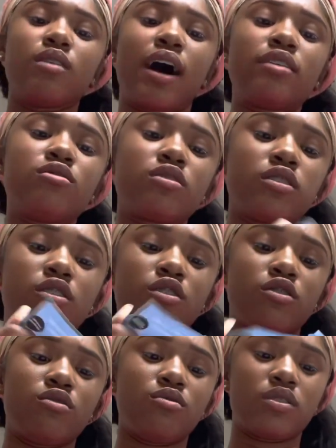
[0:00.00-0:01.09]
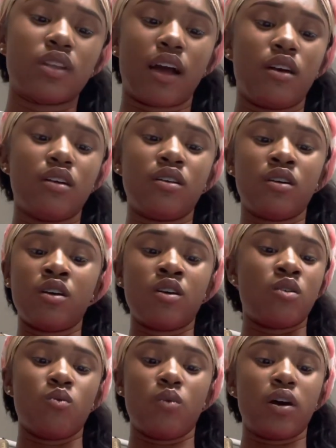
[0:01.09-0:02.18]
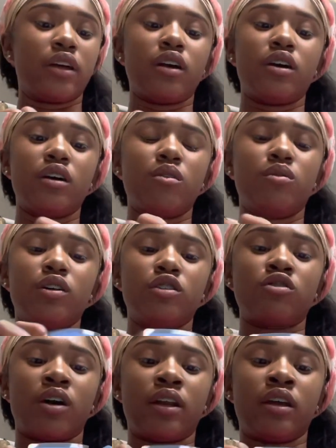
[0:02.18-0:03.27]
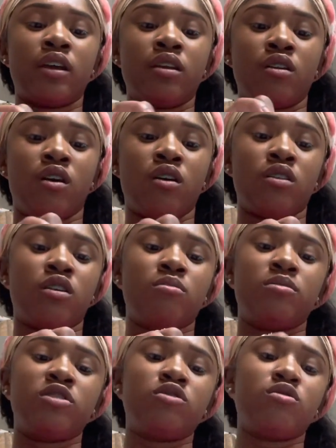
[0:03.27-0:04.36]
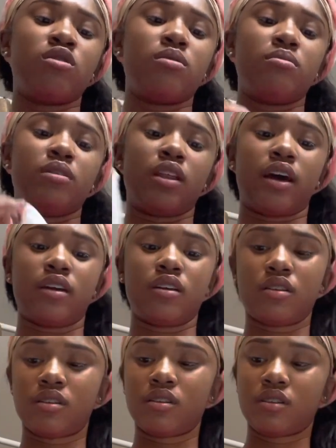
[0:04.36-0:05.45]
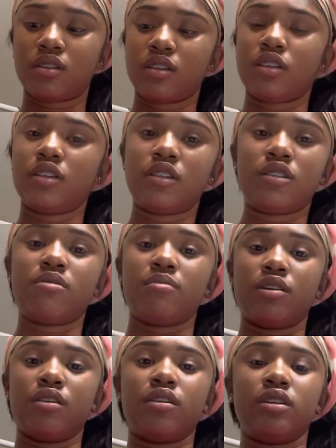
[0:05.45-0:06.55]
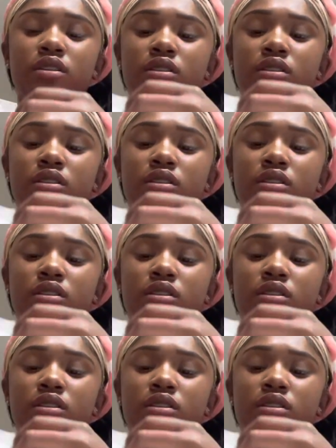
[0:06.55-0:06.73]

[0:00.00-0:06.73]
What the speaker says: I usually just use like one good one, try to get it all off, but you know, it'd be like smearing and